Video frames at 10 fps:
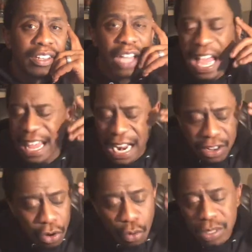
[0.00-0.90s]
And I
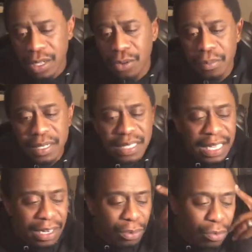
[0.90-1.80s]
know what's going to be
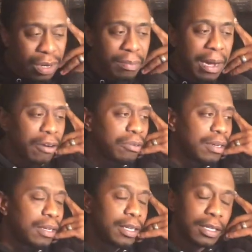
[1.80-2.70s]
said, well, what about
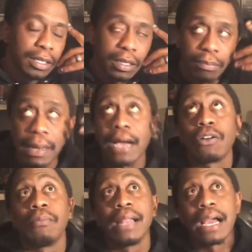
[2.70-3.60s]
black on
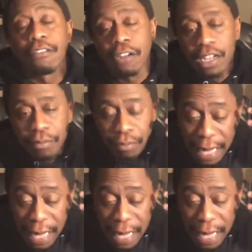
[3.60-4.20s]
black crime?